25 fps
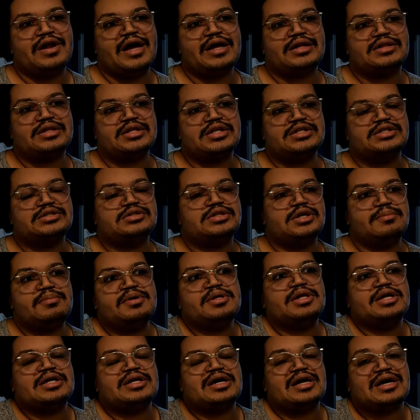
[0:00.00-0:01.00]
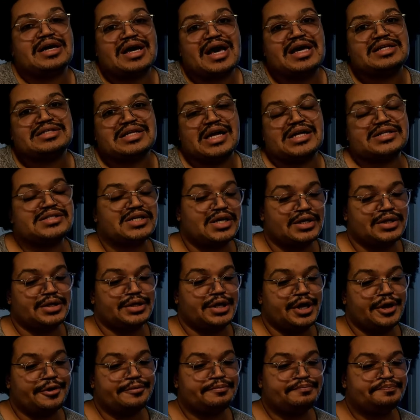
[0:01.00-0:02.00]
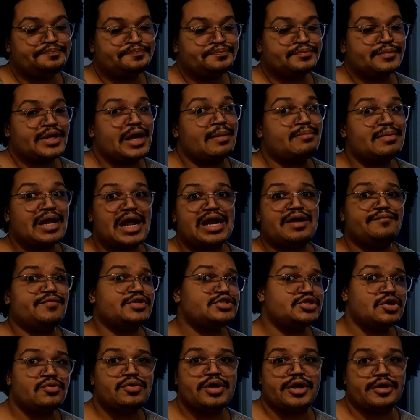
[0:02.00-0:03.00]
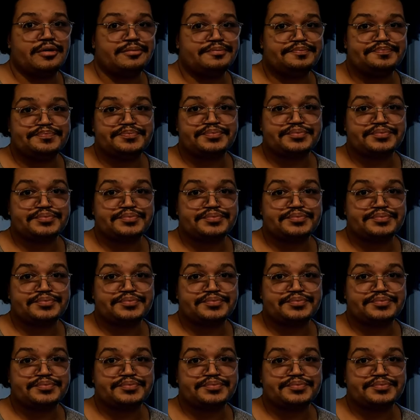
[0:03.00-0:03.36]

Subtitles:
Like this, they'll be looking like a case lock sale in there. I'm not even joking.